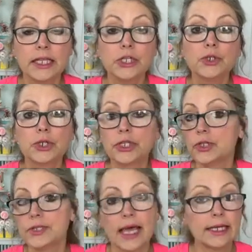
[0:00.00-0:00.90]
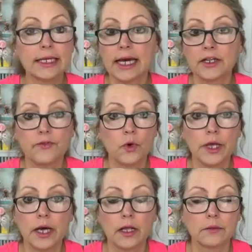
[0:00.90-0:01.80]
Kelly, you could use any kind
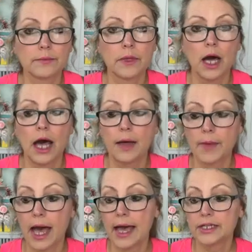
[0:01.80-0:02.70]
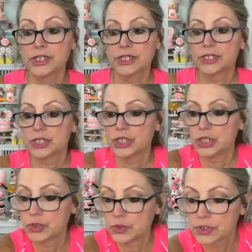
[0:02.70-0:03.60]
of oil. I just
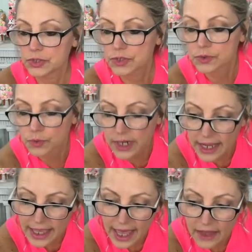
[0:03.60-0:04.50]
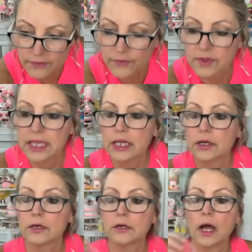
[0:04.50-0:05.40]
use what I have
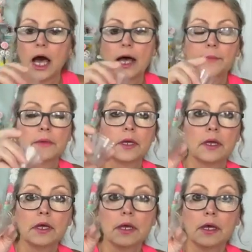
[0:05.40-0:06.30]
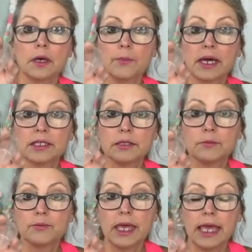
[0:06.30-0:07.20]
here, my
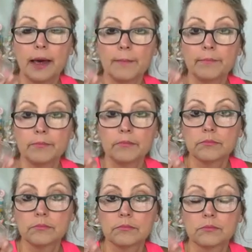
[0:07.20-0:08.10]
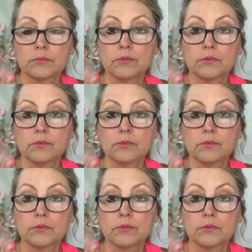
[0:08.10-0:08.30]
Pam